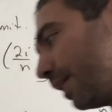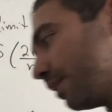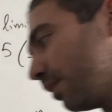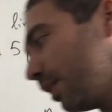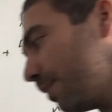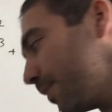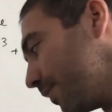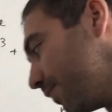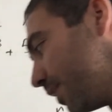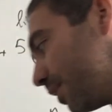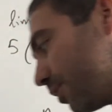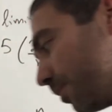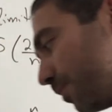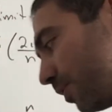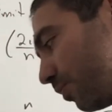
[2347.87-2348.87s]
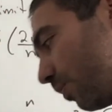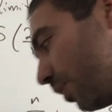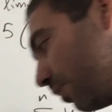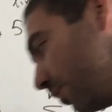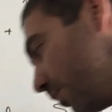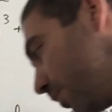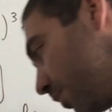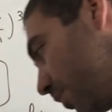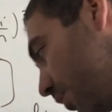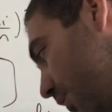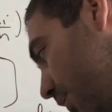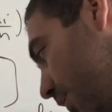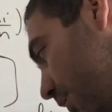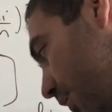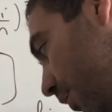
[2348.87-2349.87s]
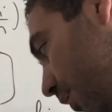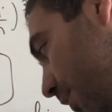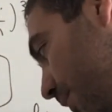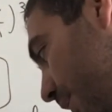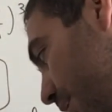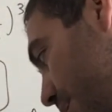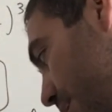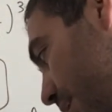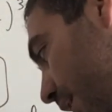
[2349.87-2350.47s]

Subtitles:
the limit of this term as well. Limit